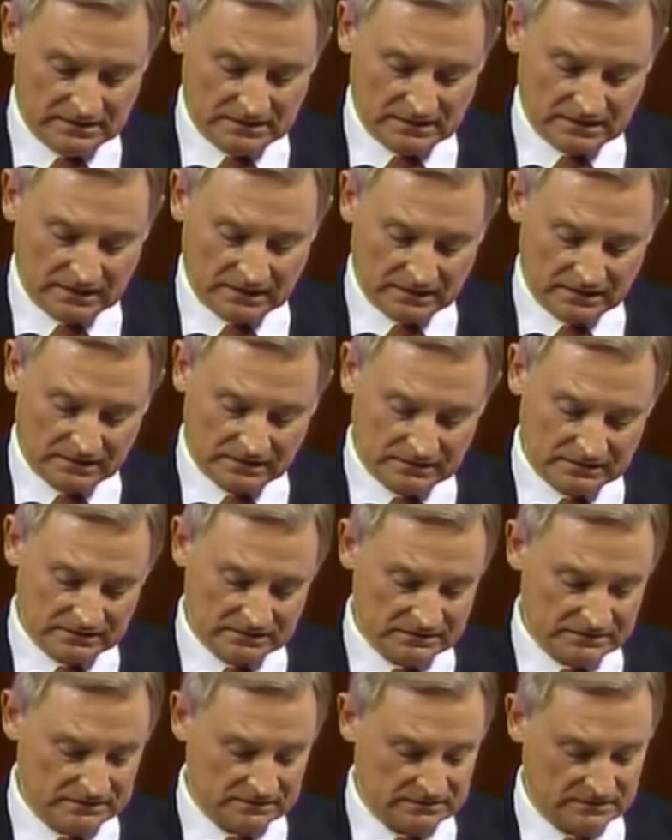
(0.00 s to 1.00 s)
uh,
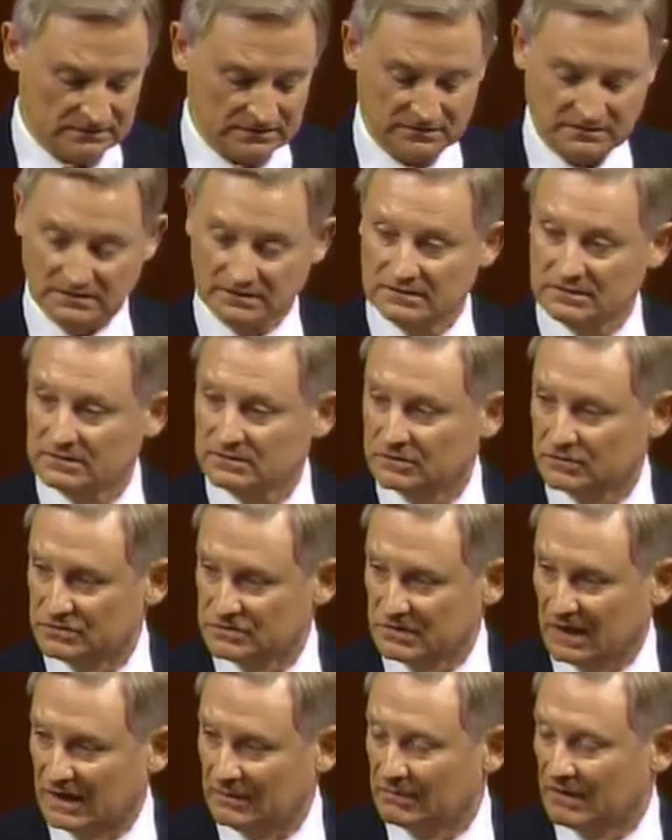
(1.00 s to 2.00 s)
to
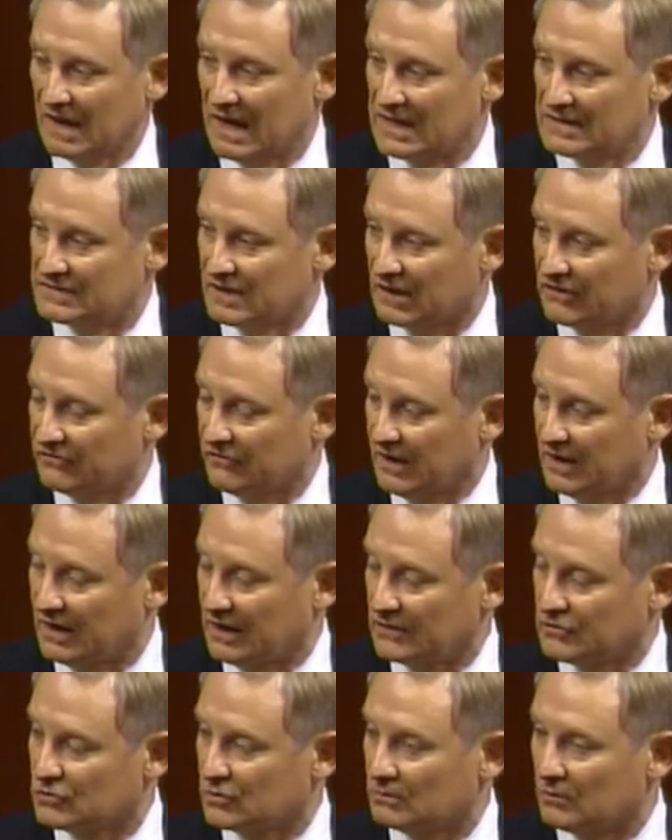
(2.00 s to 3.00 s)
stabilize our
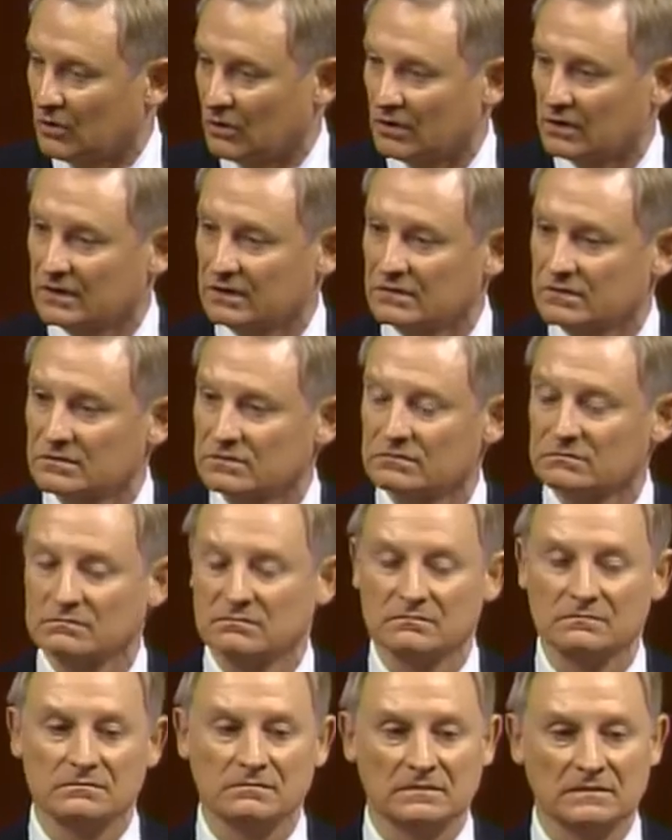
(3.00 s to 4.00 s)
financial markets,
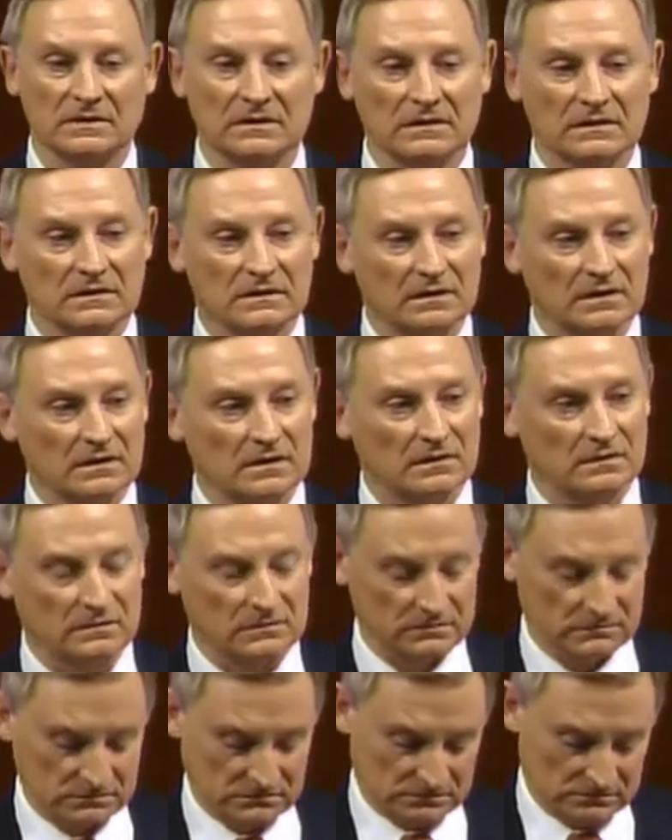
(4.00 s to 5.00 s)
uh,
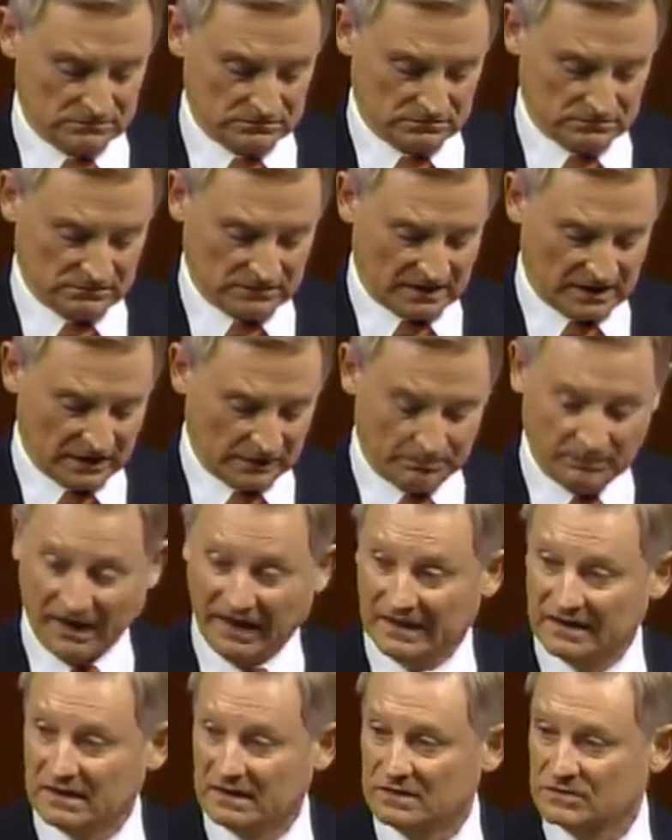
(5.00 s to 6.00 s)
our
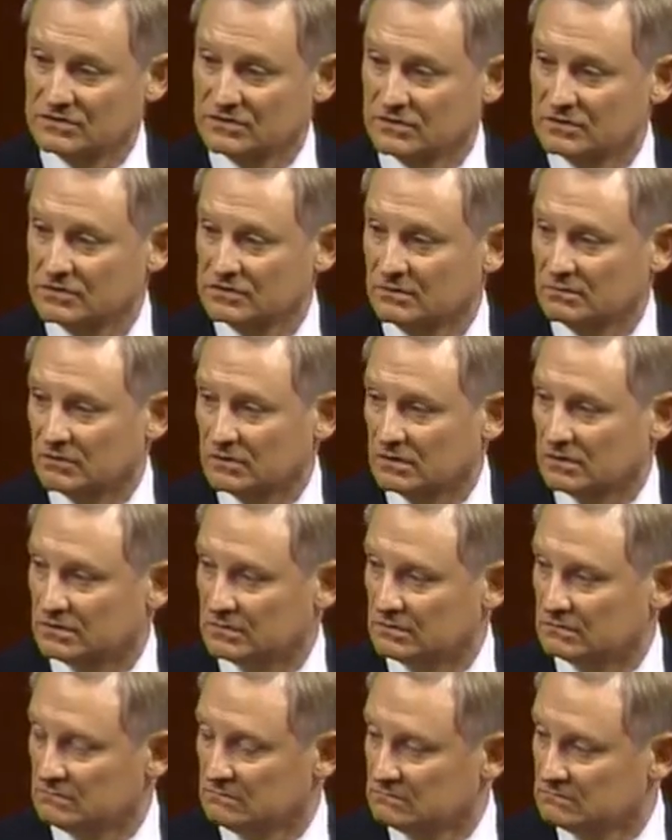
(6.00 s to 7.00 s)
banking system
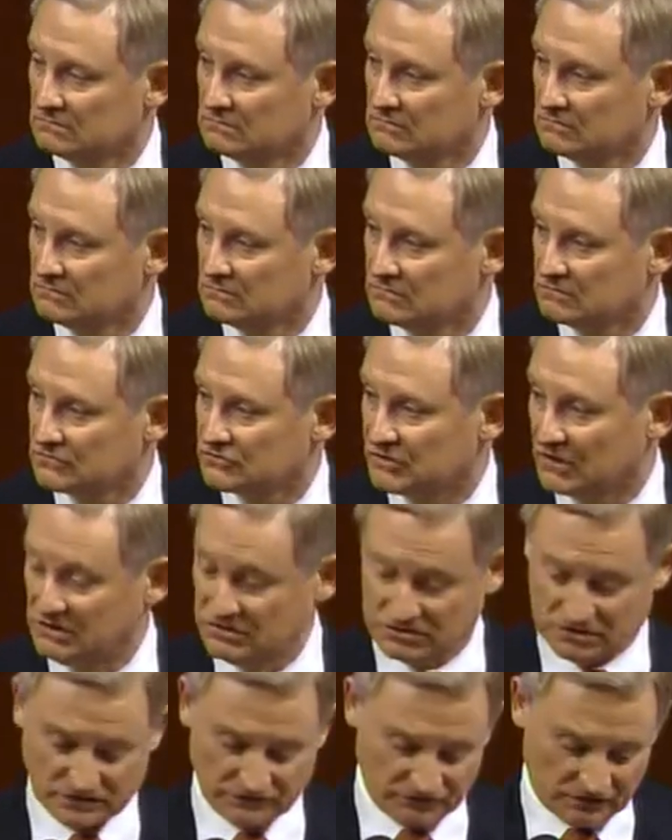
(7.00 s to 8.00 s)
could
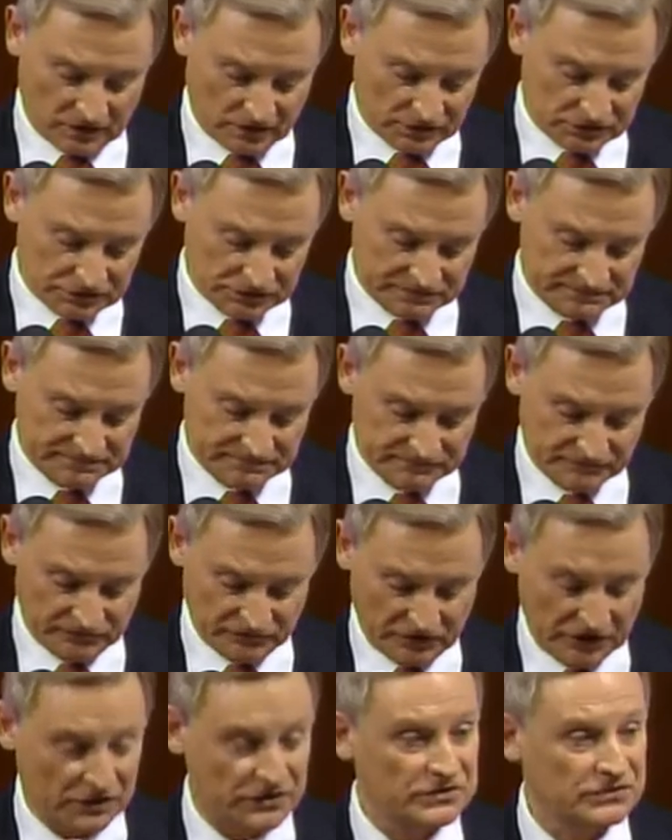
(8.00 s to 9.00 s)
cease to function.
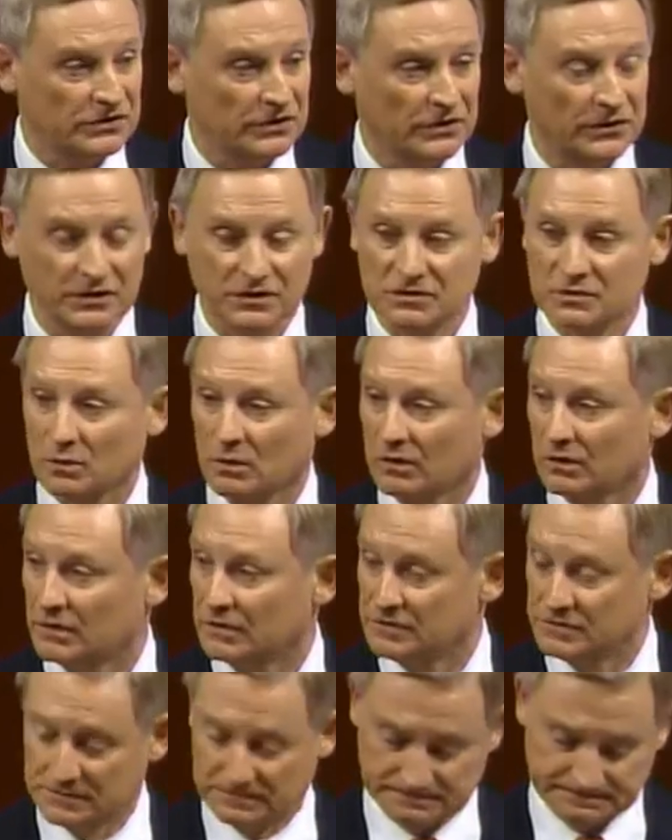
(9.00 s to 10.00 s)
Very serious
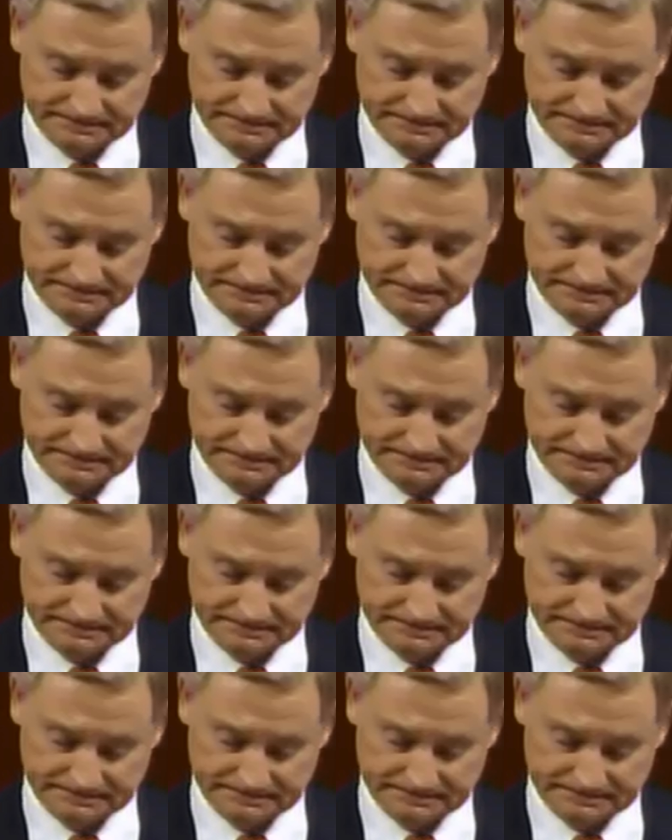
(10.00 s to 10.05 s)
words.